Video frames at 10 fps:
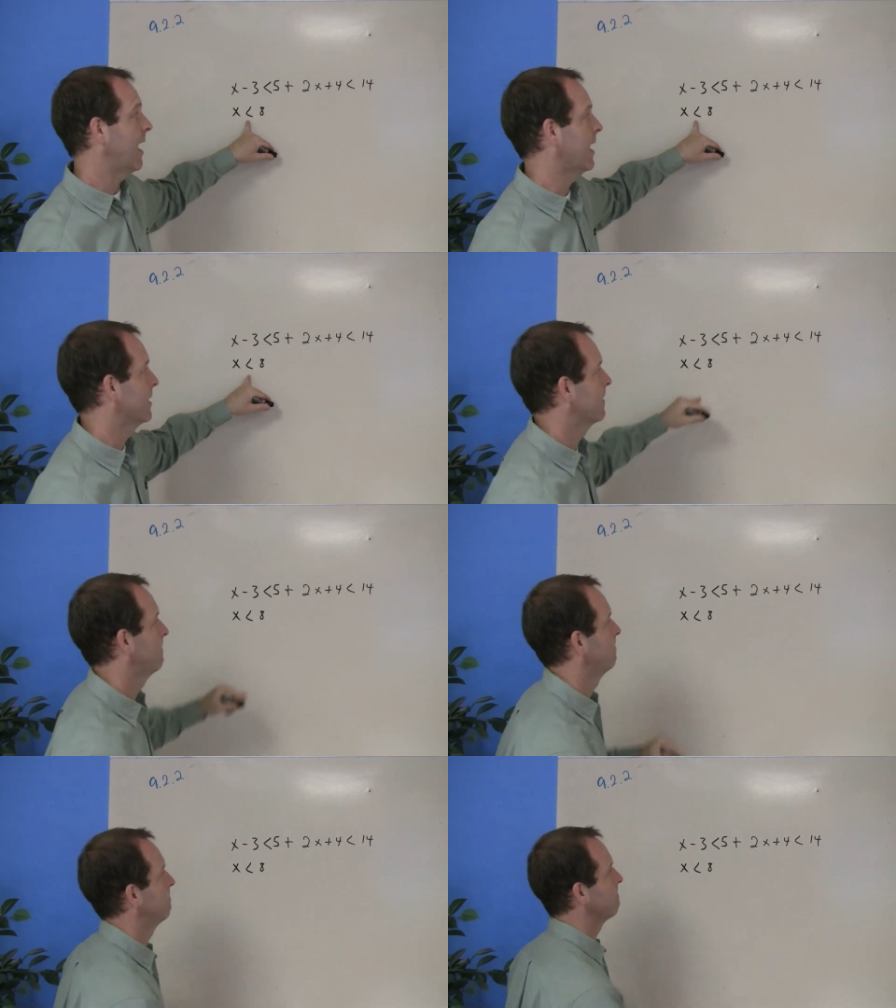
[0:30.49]
8.
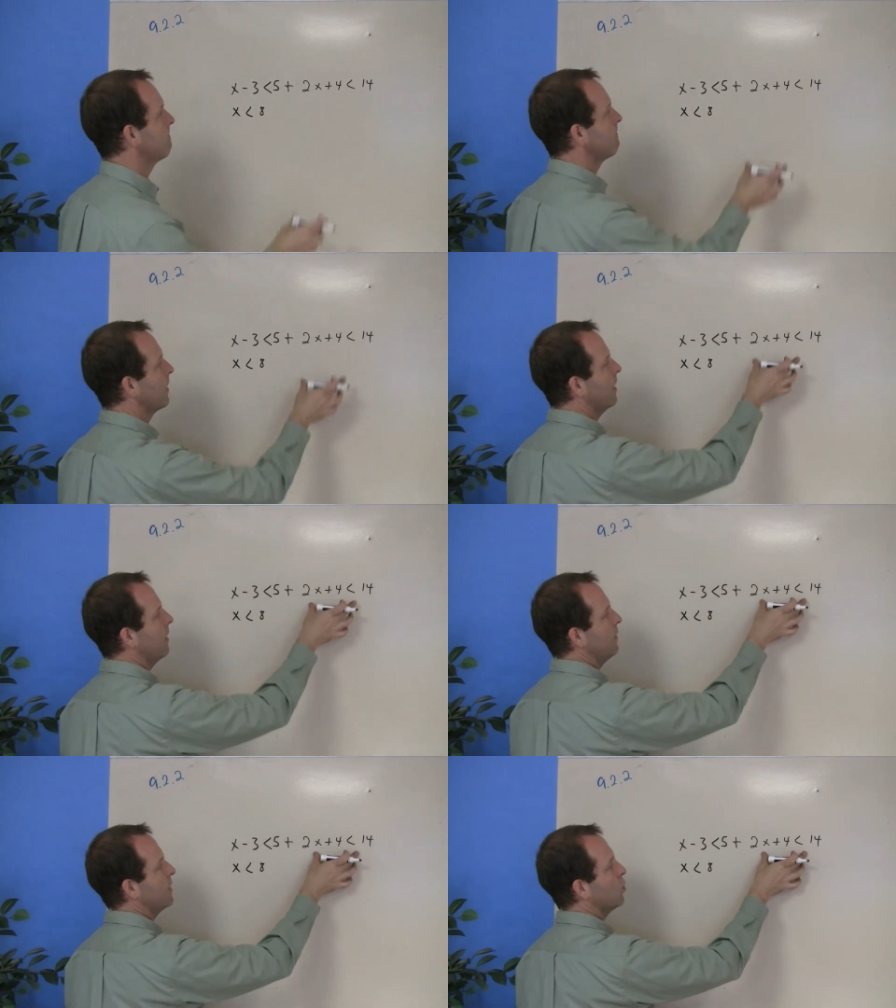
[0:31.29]

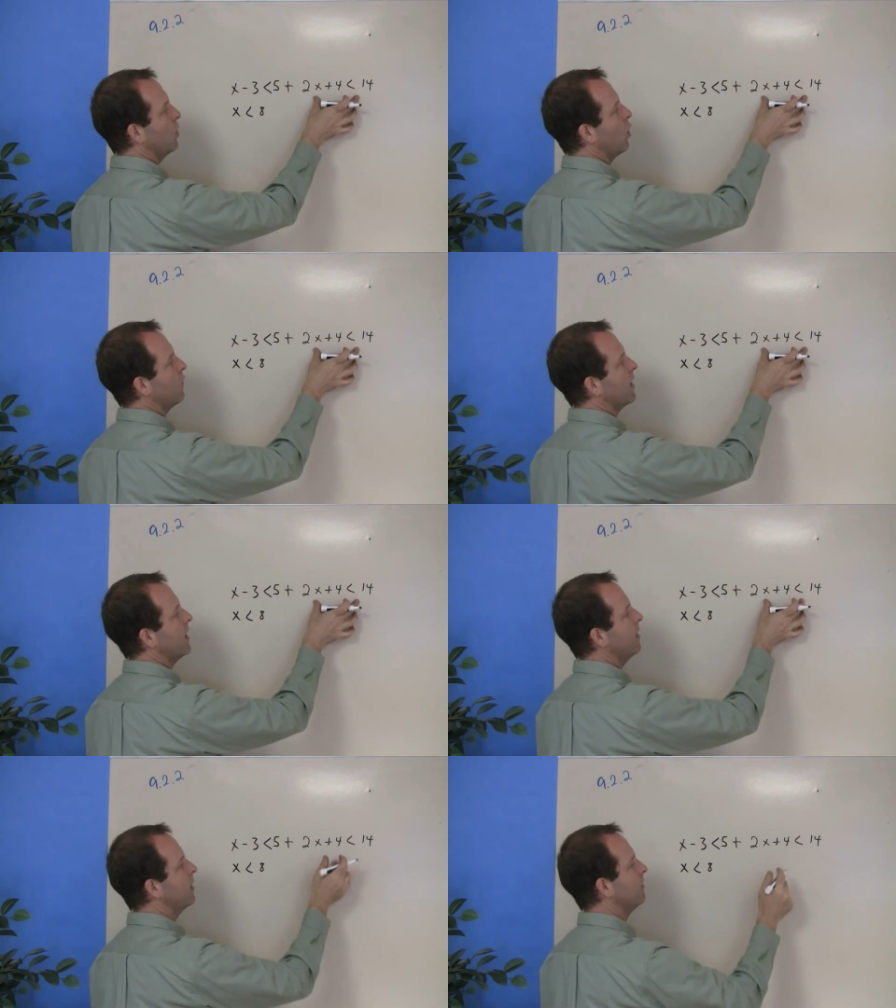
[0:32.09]
This one over
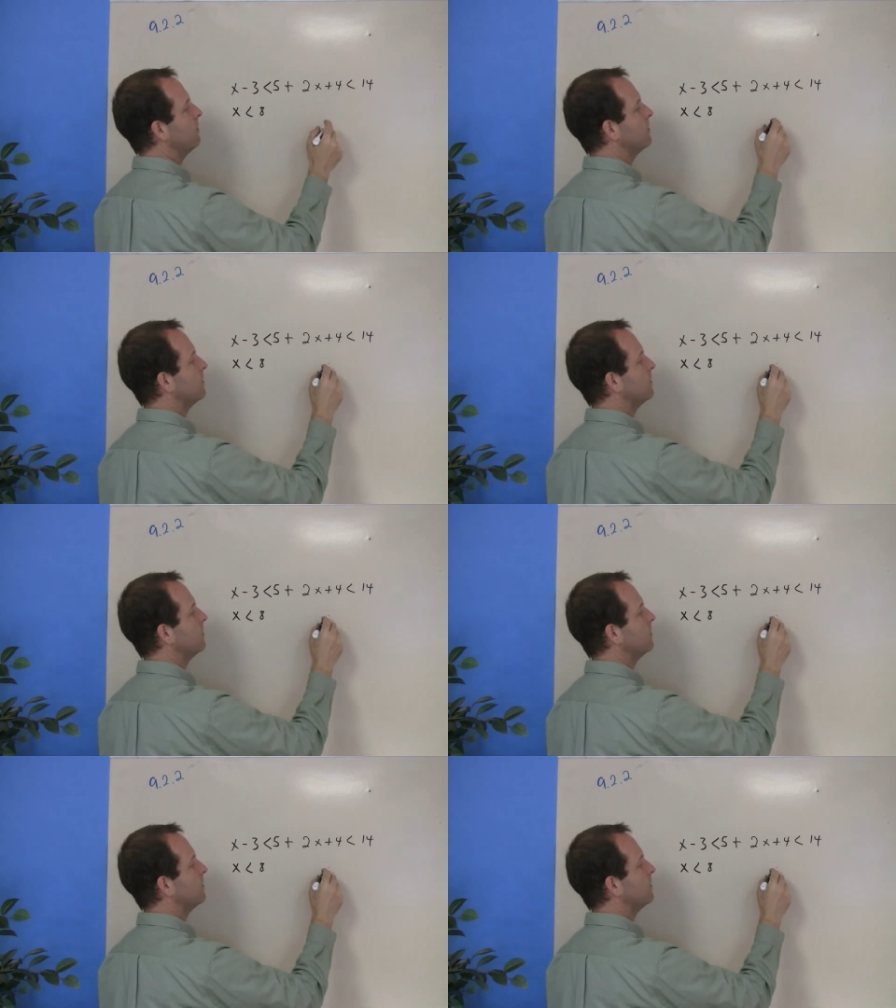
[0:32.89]
here